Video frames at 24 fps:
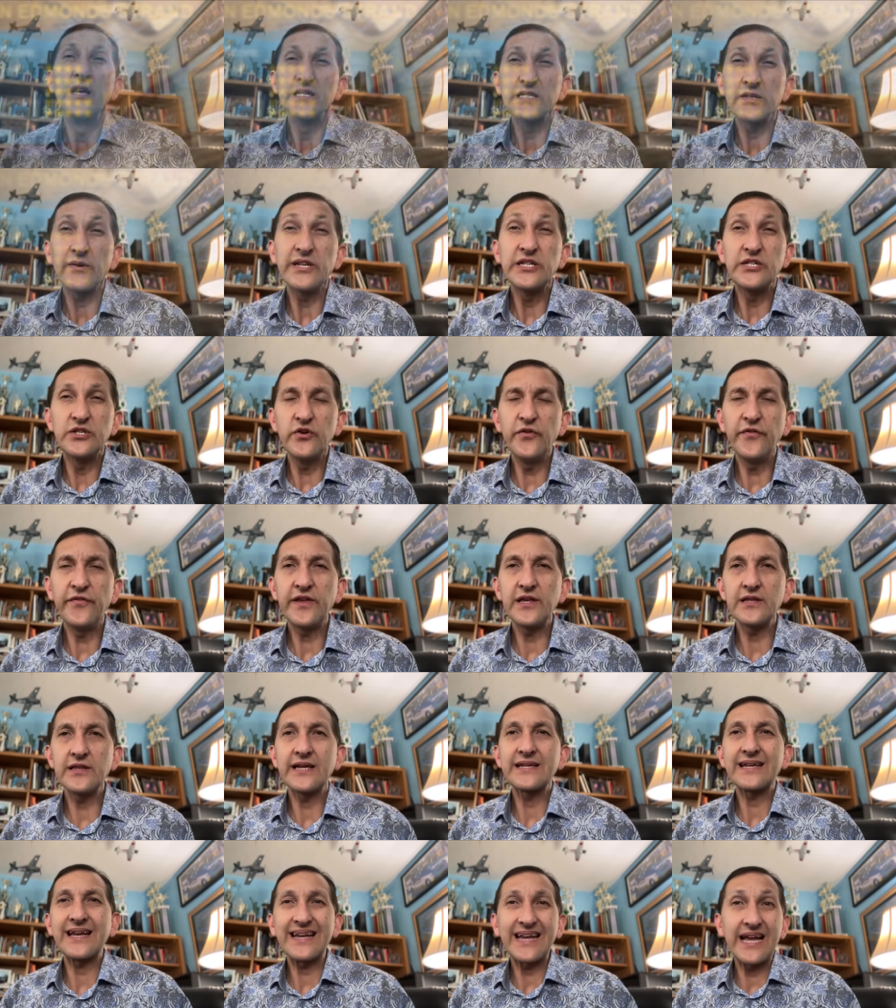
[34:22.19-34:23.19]
So I do feel
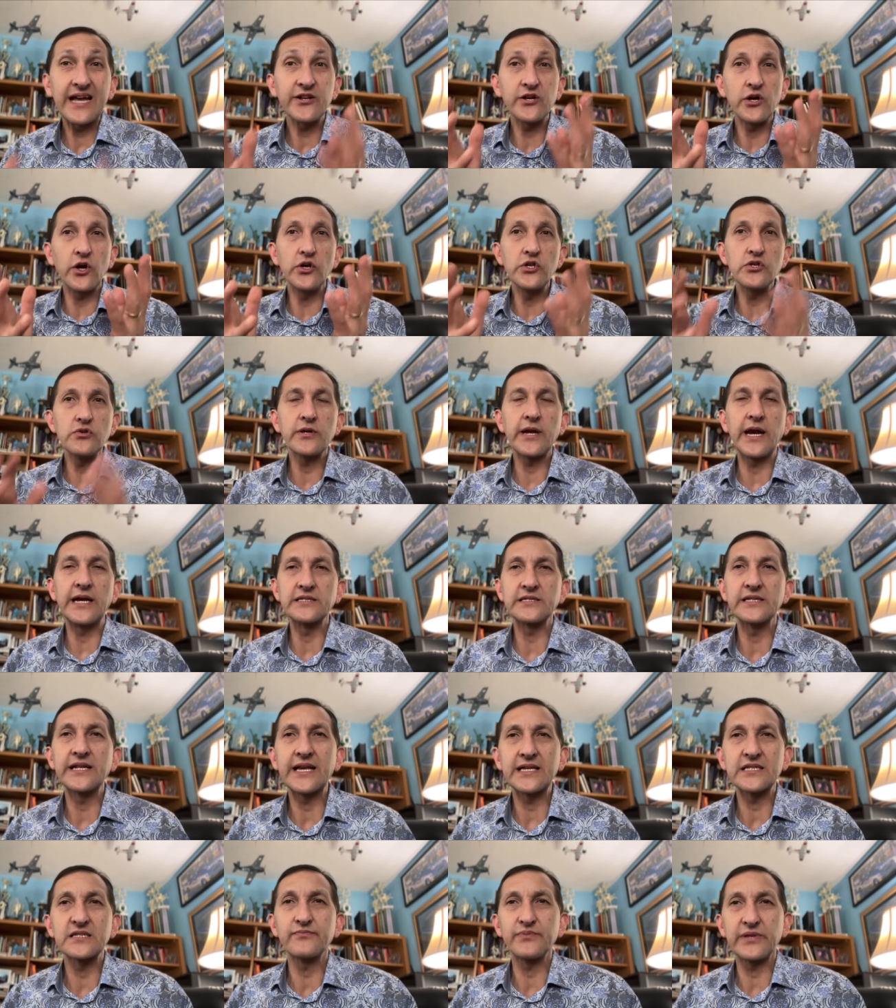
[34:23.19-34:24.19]
like I kind of owe you guys an
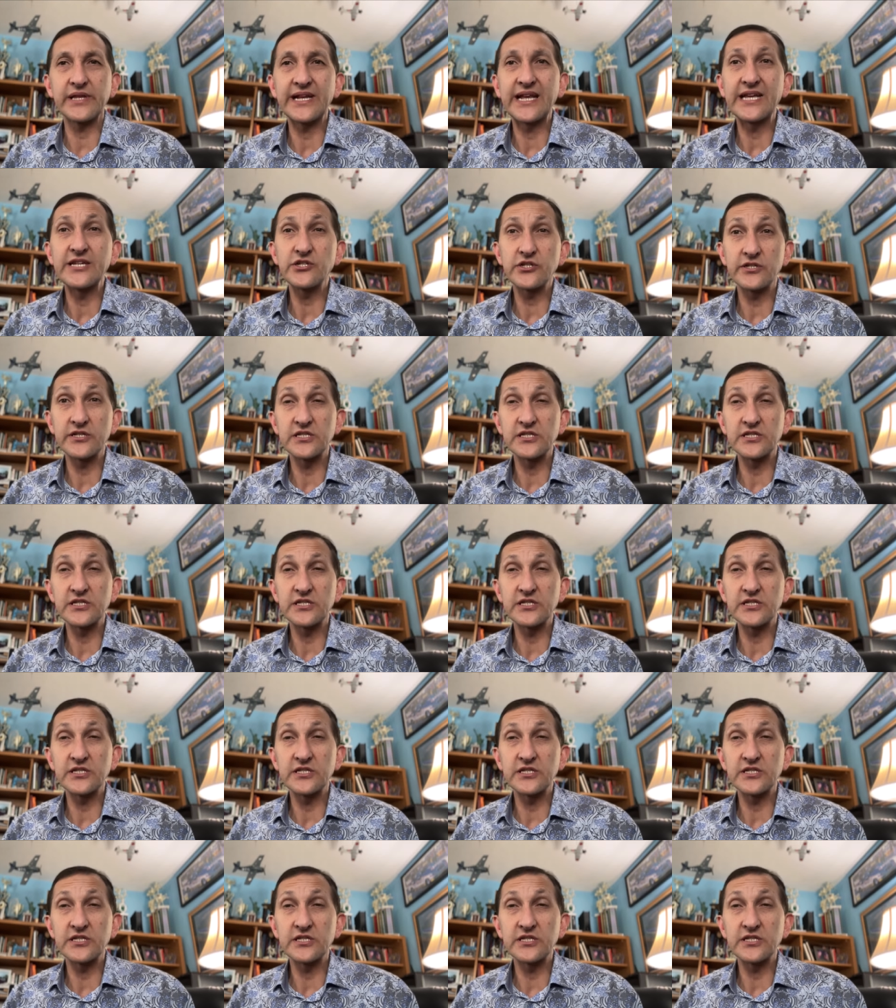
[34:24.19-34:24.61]
explanation